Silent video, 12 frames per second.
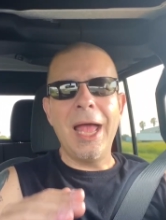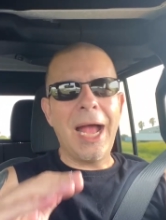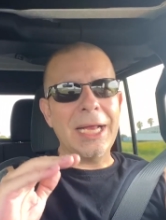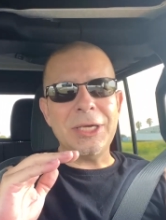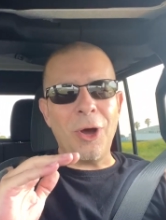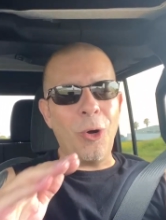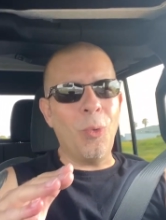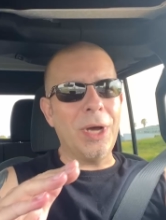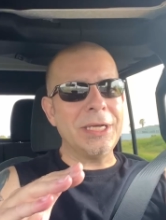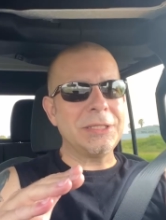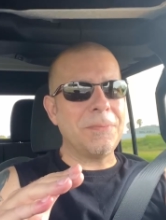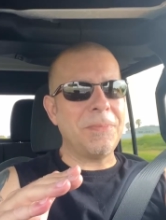I don't
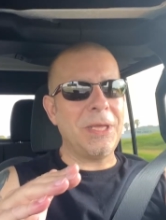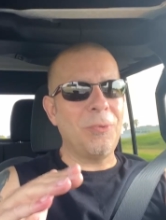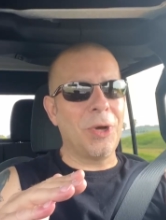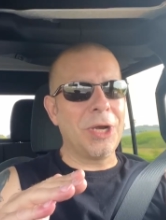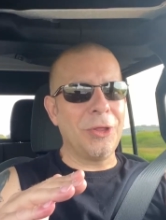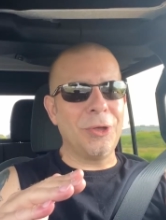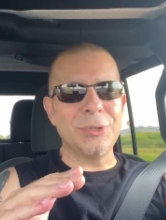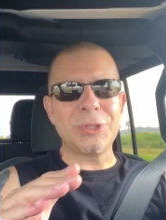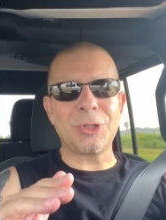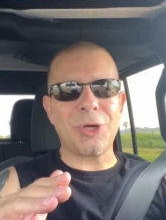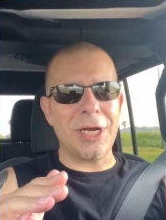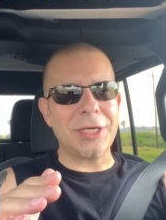want it to be one of those
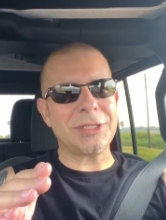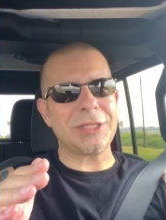trucks